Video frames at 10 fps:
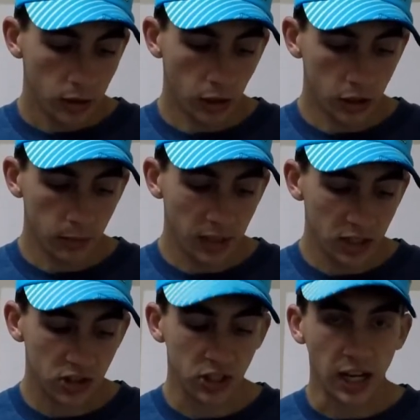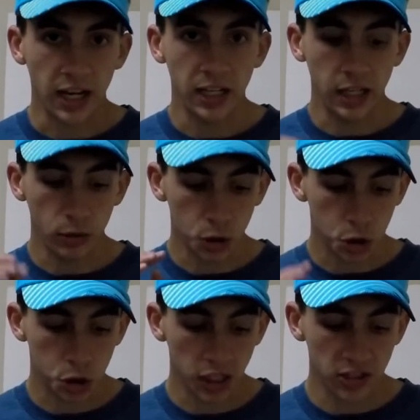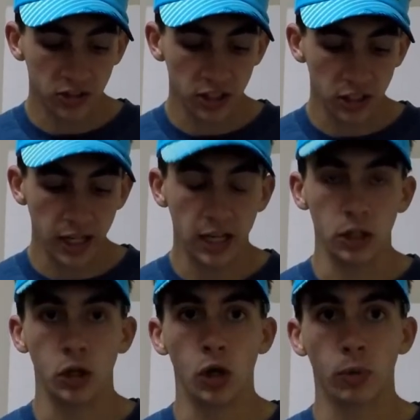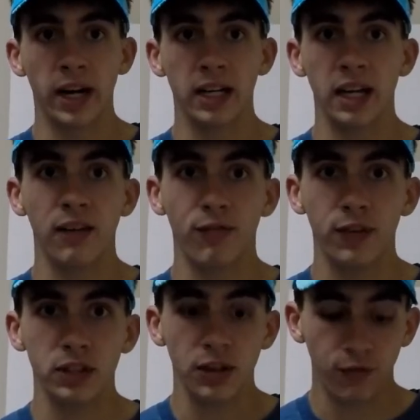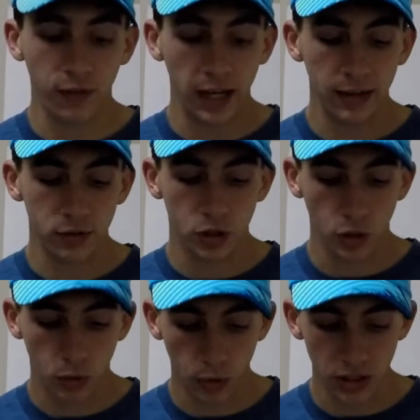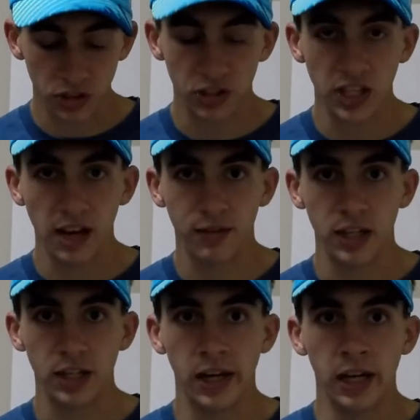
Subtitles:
On the men's side, it was Jason Yen, who ran a 55:27